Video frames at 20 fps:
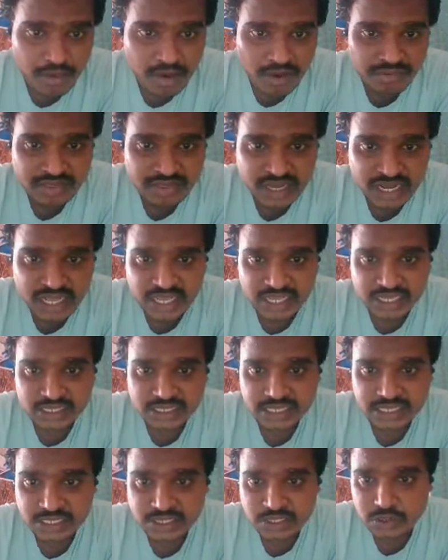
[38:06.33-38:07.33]
minimum of
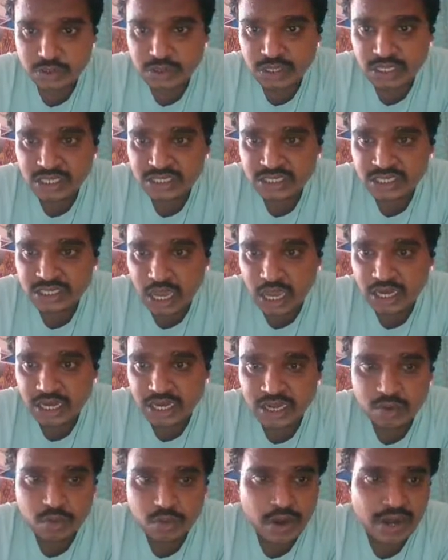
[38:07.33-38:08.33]
3 such units
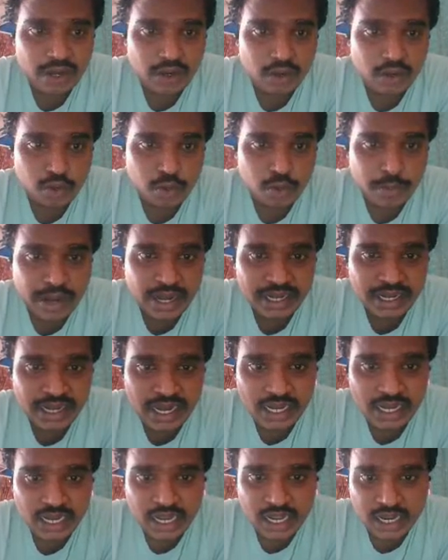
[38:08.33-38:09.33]
are required to
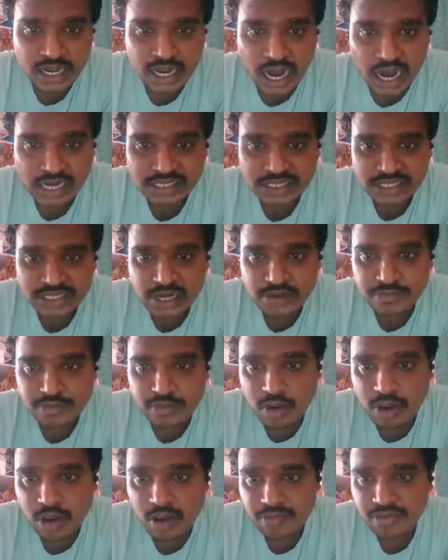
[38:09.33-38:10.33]
maintain
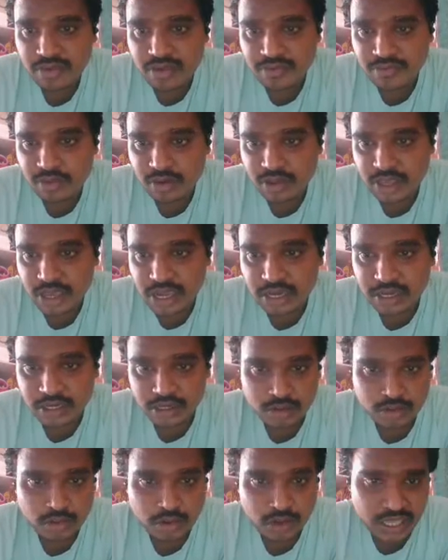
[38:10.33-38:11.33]
constant flow of effluent.
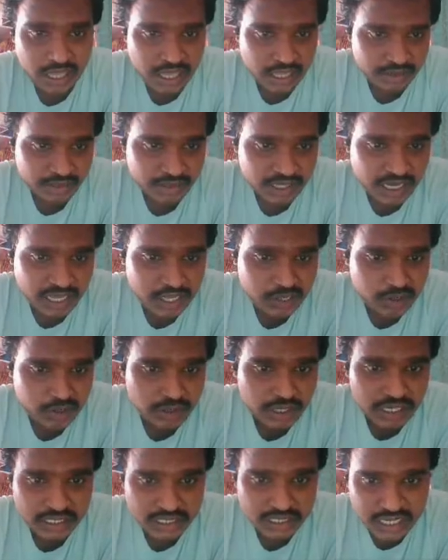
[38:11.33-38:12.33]
Okay, 3
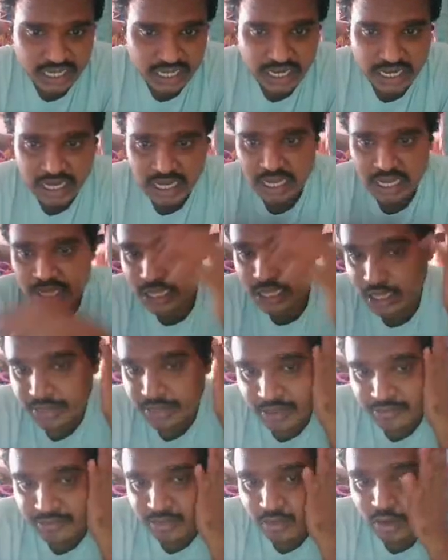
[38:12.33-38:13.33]
units here,
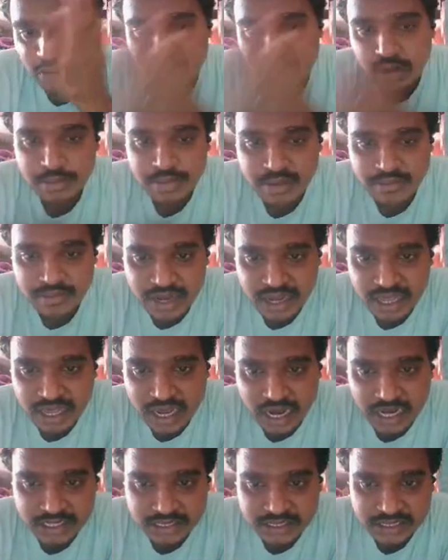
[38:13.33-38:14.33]
the flow will be very
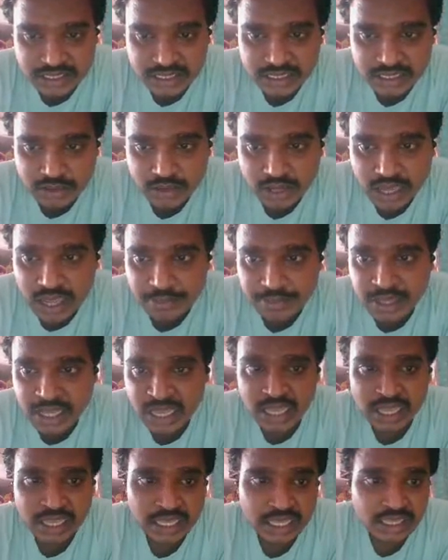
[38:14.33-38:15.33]
constant.
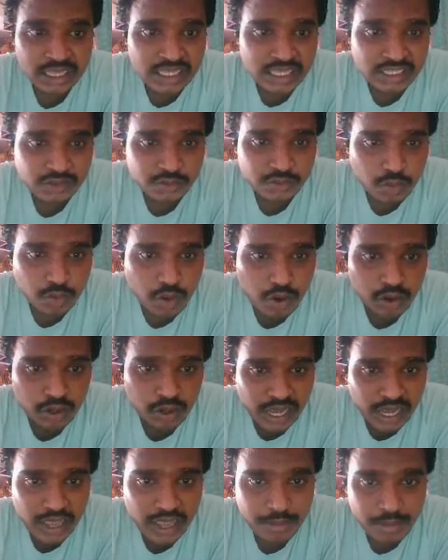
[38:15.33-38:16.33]
Okay, in this more
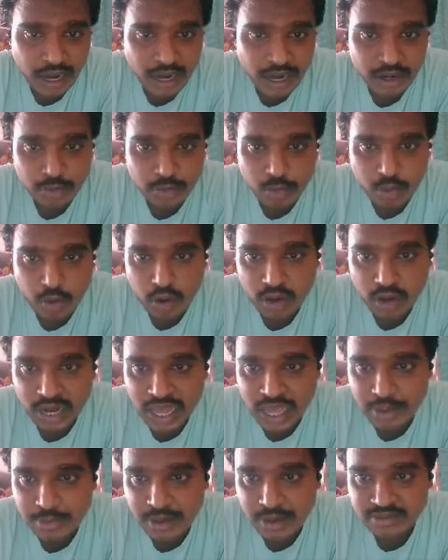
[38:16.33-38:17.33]
time and more
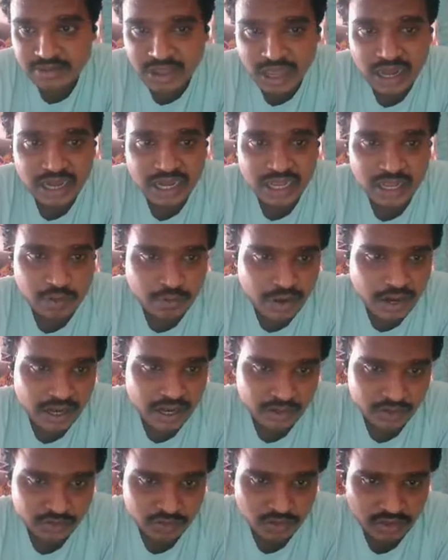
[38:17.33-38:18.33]
labors are
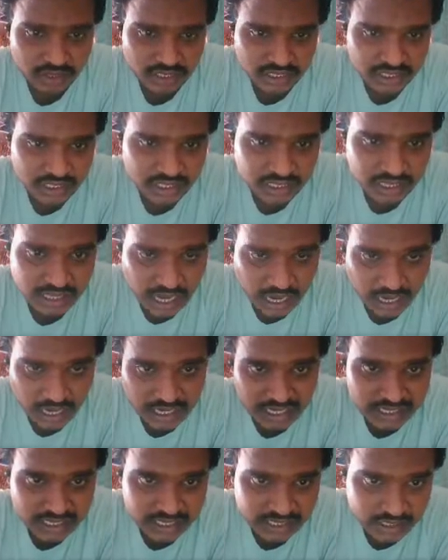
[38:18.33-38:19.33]
required. So this in
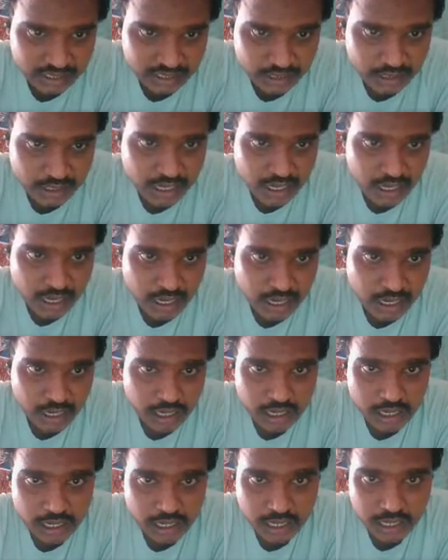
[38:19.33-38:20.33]
under this
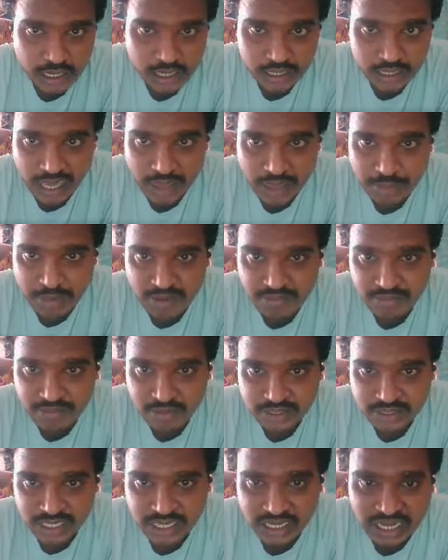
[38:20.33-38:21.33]
type of
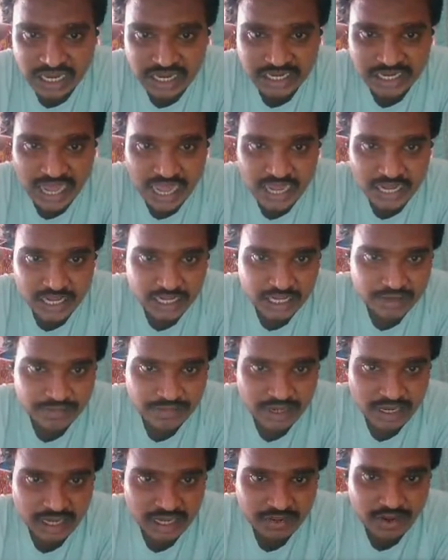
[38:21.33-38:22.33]
settling tank,
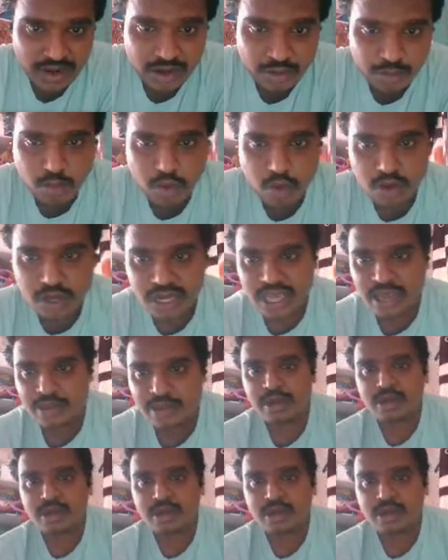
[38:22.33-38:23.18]
we require more